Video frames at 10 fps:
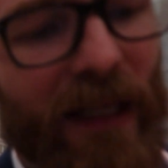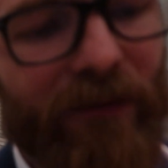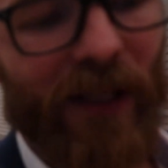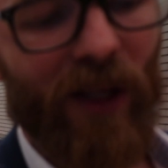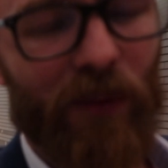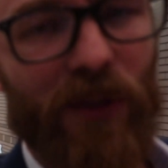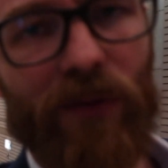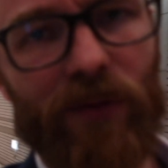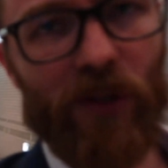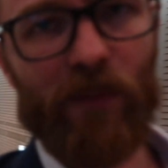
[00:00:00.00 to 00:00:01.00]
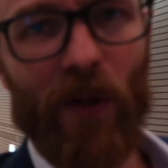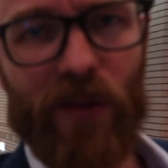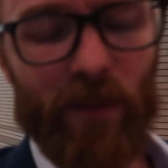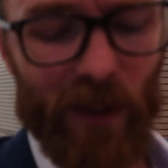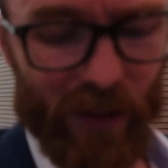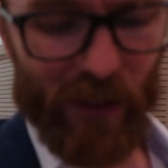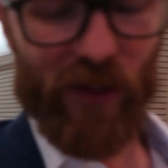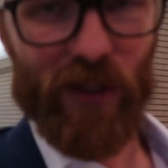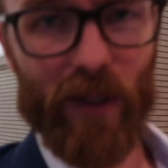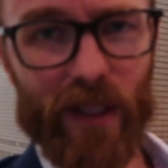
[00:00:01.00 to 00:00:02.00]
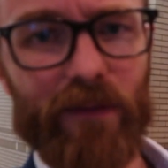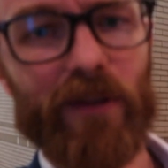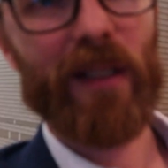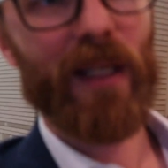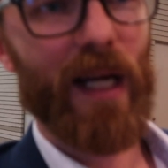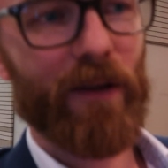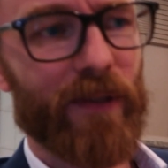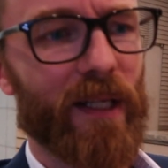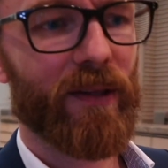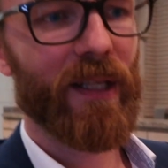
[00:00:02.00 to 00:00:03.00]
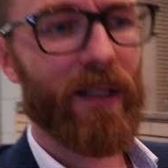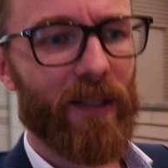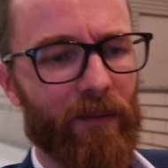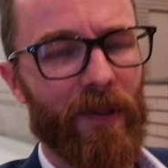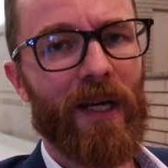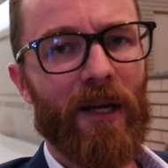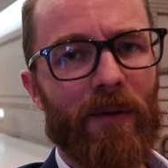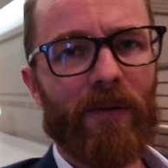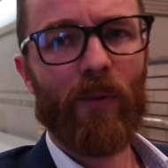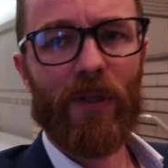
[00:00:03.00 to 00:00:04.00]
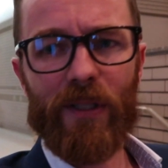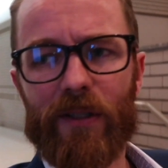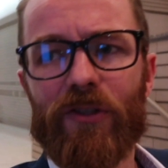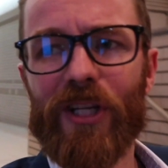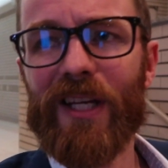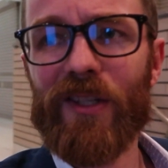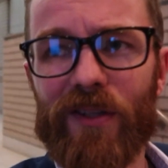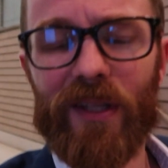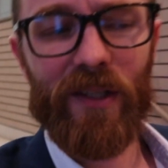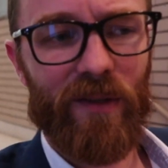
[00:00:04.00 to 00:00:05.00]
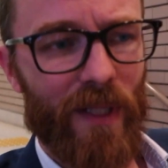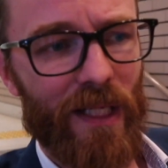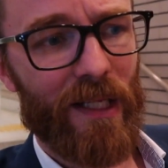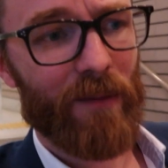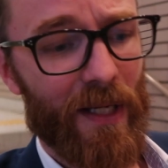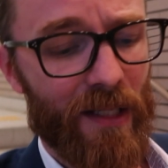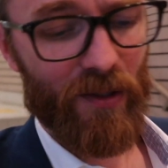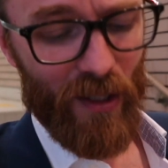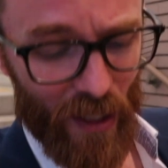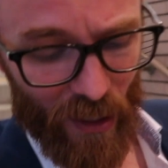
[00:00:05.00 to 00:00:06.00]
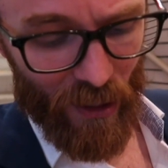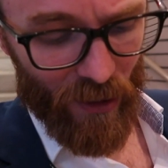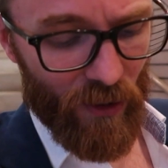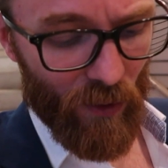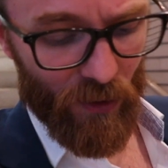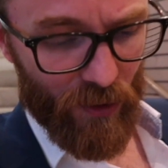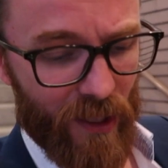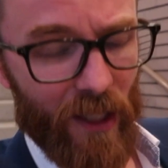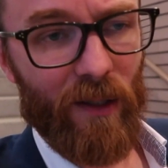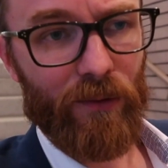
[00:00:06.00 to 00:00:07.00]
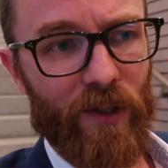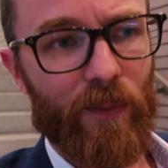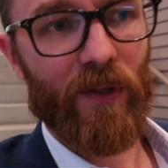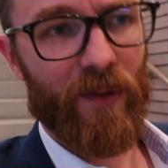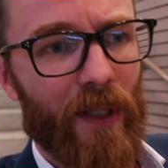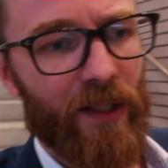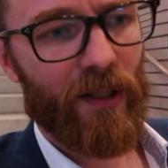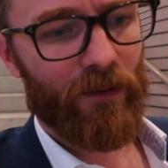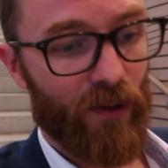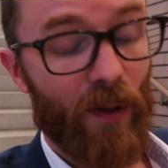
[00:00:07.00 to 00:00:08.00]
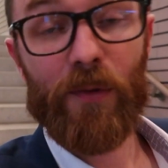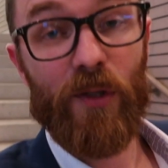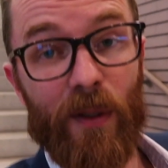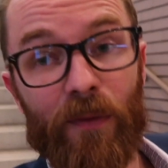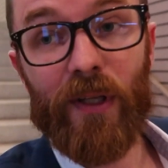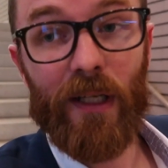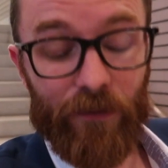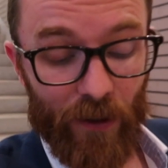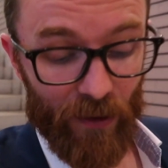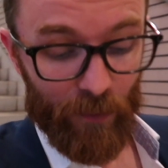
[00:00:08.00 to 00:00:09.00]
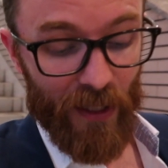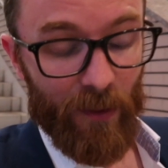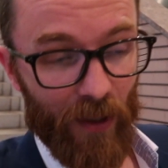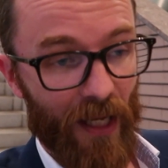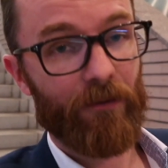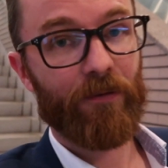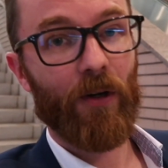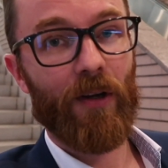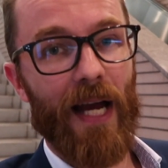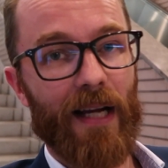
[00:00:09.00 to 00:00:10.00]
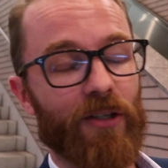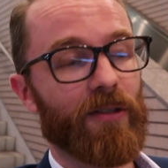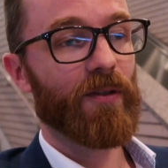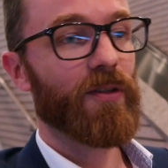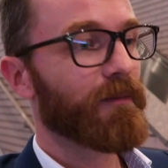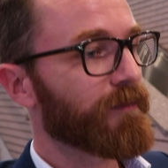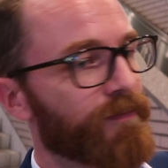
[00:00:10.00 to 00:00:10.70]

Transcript: living up to the responsibilities you are given in life. And I think um, wanting to change things mean, means you also take up responsibility for them, something and for other people and for your actions.